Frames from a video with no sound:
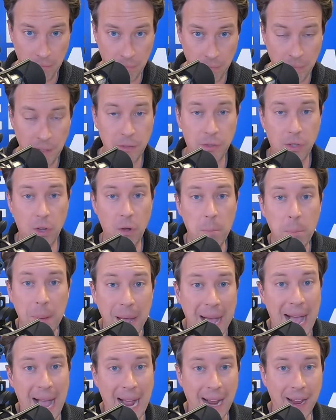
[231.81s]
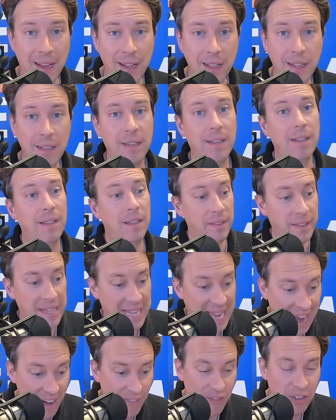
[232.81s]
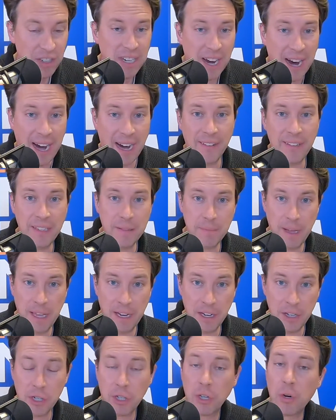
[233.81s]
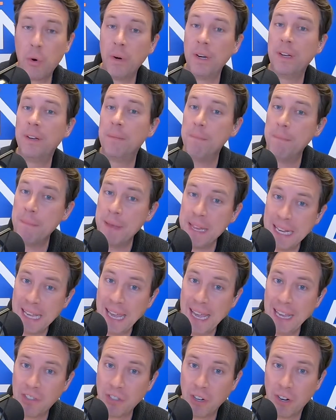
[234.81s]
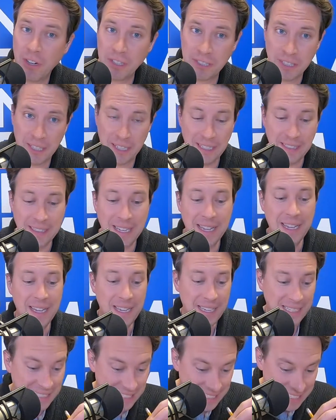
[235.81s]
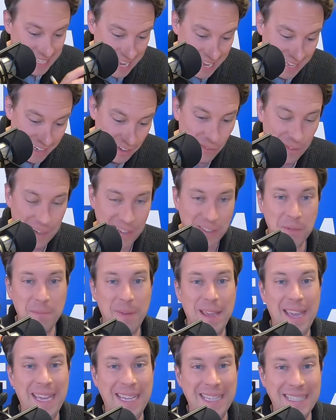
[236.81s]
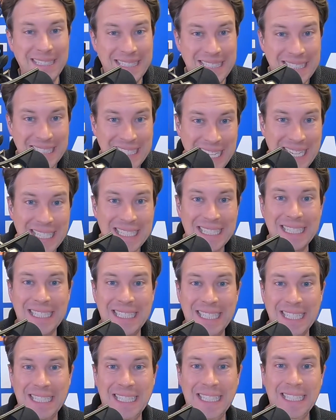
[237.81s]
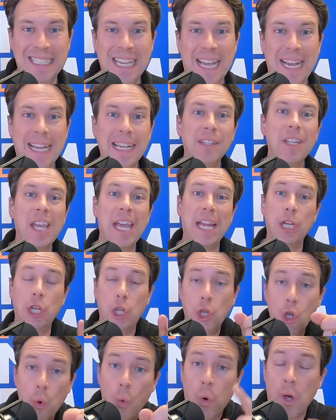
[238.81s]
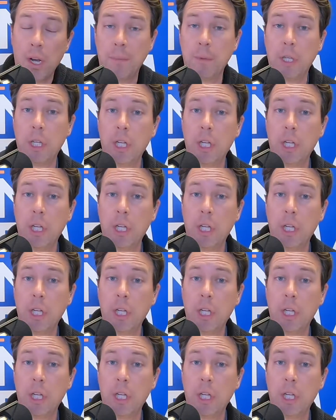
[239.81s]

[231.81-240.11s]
Let's go back. The average hiring manager, according to many HR studies, scan a resume in 6 to 60 seconds, and you want them to